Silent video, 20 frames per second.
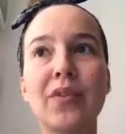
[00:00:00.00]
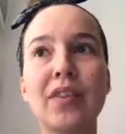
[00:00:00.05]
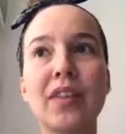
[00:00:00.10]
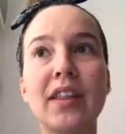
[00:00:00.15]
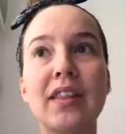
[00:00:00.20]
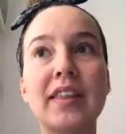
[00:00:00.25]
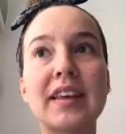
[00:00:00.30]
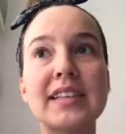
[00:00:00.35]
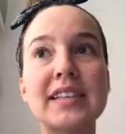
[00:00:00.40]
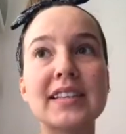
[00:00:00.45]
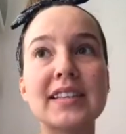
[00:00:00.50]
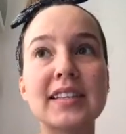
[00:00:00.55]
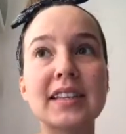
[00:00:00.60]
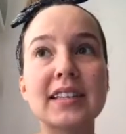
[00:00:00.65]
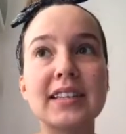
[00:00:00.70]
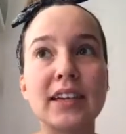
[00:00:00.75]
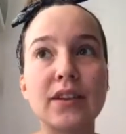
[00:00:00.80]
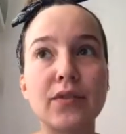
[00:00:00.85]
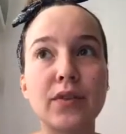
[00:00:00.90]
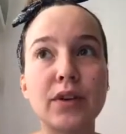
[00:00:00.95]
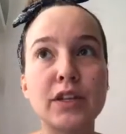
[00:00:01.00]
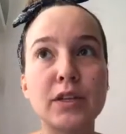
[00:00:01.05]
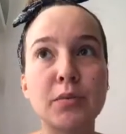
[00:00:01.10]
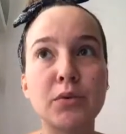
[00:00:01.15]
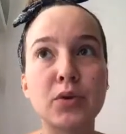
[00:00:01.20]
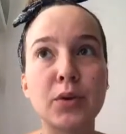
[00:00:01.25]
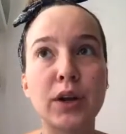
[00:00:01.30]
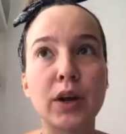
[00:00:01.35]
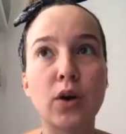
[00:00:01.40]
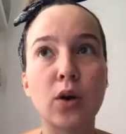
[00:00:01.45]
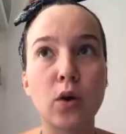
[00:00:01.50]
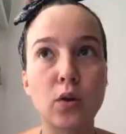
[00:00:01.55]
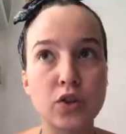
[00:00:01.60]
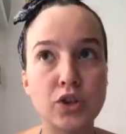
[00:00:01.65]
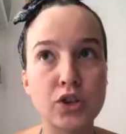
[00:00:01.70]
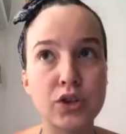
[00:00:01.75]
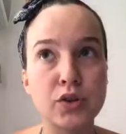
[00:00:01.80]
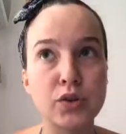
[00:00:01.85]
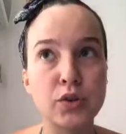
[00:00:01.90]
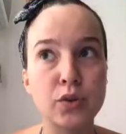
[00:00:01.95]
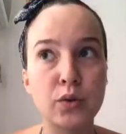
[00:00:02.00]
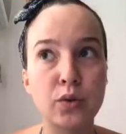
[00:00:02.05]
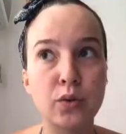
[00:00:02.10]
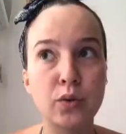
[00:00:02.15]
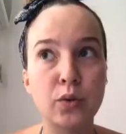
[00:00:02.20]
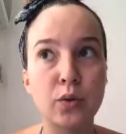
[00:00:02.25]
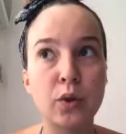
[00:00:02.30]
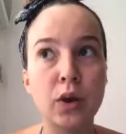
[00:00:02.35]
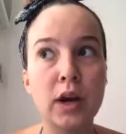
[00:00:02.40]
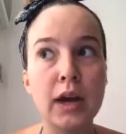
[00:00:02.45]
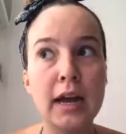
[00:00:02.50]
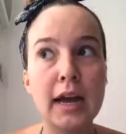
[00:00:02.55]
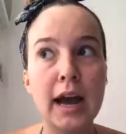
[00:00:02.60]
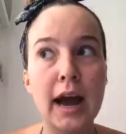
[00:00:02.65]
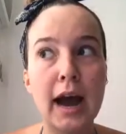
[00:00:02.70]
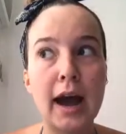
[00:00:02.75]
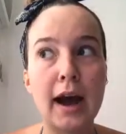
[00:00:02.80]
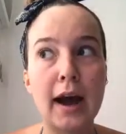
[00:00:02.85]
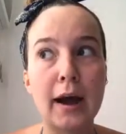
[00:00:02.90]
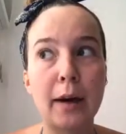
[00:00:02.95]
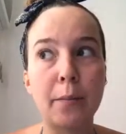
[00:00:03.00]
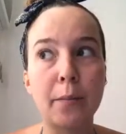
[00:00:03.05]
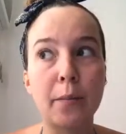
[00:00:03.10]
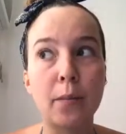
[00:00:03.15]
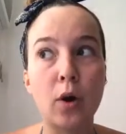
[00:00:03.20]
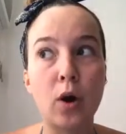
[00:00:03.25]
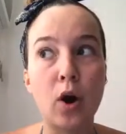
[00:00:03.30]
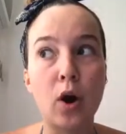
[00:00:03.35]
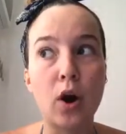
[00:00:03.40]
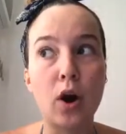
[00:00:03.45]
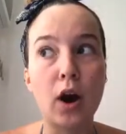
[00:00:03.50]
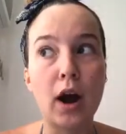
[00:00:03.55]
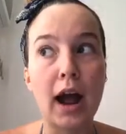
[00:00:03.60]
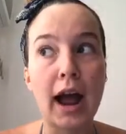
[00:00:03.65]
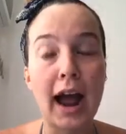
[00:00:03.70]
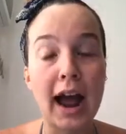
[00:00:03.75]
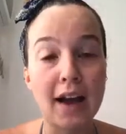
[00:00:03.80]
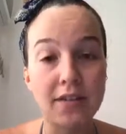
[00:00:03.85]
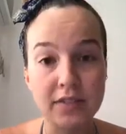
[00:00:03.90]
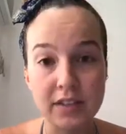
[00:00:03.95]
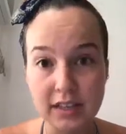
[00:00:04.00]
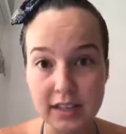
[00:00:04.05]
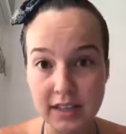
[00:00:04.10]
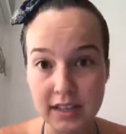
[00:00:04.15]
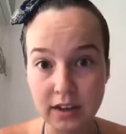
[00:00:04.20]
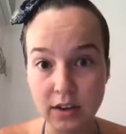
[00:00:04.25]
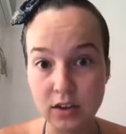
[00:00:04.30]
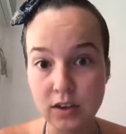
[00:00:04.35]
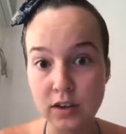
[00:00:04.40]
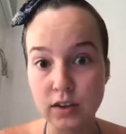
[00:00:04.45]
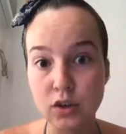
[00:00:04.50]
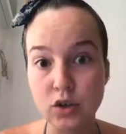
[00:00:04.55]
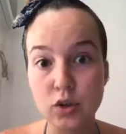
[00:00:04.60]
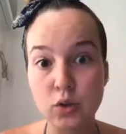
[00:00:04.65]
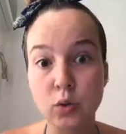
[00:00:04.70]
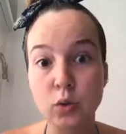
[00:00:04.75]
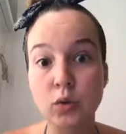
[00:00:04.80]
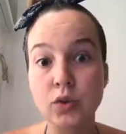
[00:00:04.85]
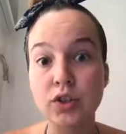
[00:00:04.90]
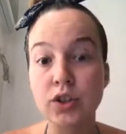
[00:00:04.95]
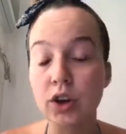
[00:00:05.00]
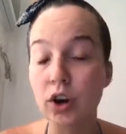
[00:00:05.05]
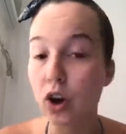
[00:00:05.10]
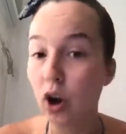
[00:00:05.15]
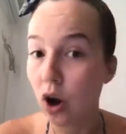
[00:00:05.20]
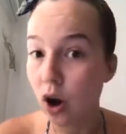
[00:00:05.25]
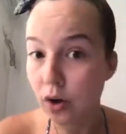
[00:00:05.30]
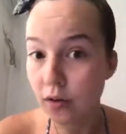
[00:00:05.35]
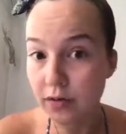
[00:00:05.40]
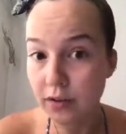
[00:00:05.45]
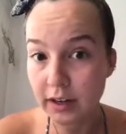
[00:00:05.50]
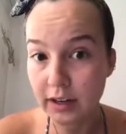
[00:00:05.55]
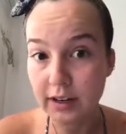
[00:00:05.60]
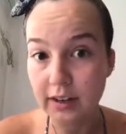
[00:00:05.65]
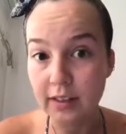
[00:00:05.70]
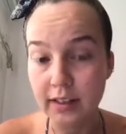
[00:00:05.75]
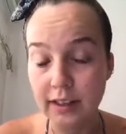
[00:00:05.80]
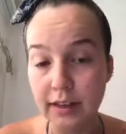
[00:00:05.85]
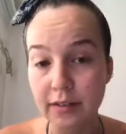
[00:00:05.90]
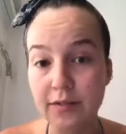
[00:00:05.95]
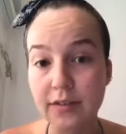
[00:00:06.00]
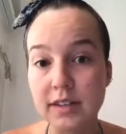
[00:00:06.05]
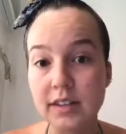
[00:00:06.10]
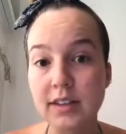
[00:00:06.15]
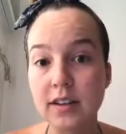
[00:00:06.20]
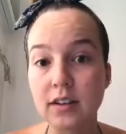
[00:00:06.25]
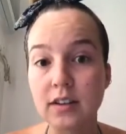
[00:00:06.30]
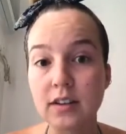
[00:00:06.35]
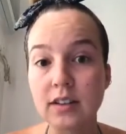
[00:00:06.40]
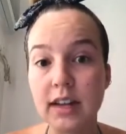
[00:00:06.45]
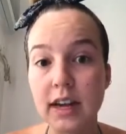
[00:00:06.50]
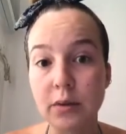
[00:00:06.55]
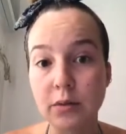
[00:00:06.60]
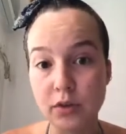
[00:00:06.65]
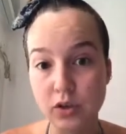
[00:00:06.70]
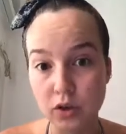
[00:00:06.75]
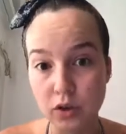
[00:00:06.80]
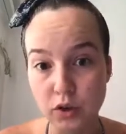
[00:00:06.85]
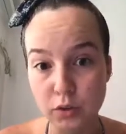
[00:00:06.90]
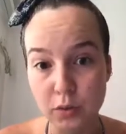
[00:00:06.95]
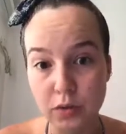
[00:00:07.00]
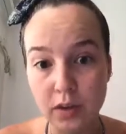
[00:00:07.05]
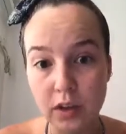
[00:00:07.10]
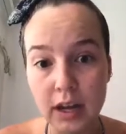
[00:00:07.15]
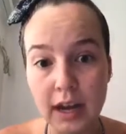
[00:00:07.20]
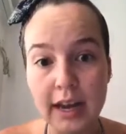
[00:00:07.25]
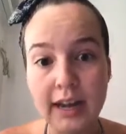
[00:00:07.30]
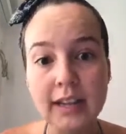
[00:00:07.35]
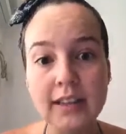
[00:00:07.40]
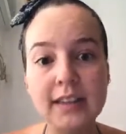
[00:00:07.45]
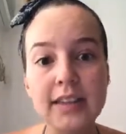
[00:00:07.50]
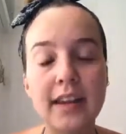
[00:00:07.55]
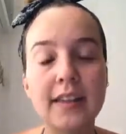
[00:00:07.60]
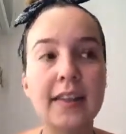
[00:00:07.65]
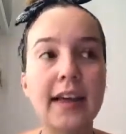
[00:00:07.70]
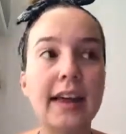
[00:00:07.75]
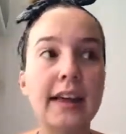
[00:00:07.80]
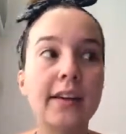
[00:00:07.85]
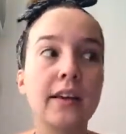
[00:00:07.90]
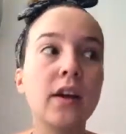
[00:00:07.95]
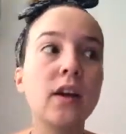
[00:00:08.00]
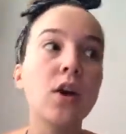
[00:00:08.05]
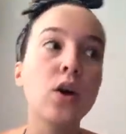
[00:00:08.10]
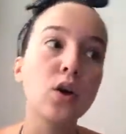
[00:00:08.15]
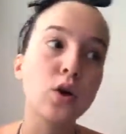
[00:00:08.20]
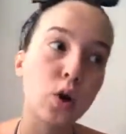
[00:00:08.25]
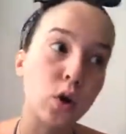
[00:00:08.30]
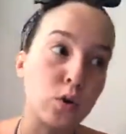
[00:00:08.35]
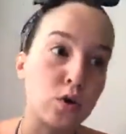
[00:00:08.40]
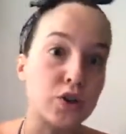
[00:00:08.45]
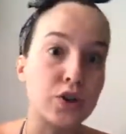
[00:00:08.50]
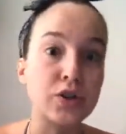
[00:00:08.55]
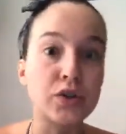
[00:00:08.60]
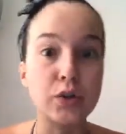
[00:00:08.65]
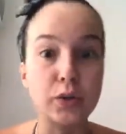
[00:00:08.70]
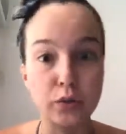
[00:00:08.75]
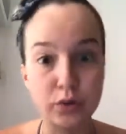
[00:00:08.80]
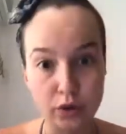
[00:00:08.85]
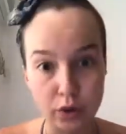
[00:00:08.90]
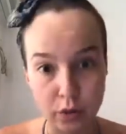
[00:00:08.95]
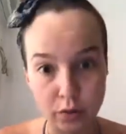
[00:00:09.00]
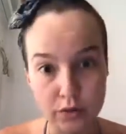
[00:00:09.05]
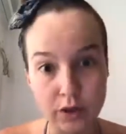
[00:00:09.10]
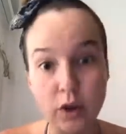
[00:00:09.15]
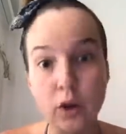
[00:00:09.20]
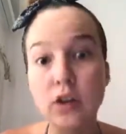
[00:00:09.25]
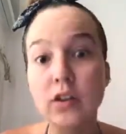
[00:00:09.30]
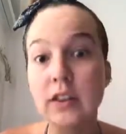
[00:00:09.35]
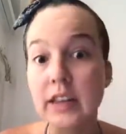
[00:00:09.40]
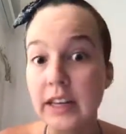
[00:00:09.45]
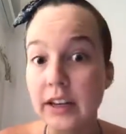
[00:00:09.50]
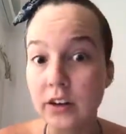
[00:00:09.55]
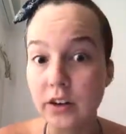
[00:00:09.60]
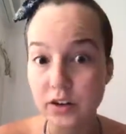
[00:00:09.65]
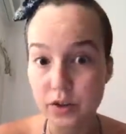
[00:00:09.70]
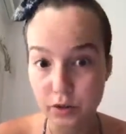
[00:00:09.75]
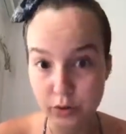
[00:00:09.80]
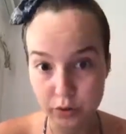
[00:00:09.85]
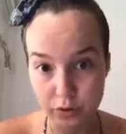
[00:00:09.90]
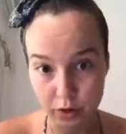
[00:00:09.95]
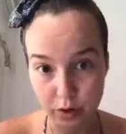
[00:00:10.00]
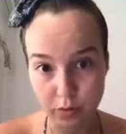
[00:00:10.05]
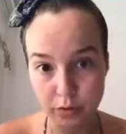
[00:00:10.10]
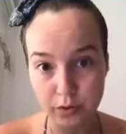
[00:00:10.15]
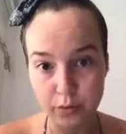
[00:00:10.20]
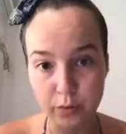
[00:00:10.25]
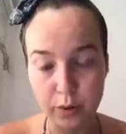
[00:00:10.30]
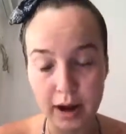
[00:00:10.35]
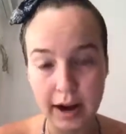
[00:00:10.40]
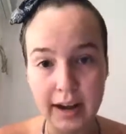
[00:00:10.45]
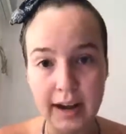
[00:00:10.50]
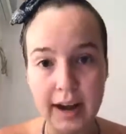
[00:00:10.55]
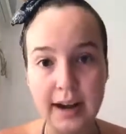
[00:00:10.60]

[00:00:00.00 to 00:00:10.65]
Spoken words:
this is the difference between coaches who have the skills and the tools to confidently facilitate results with clients, and then coaches who don't, and leaders who don't, right?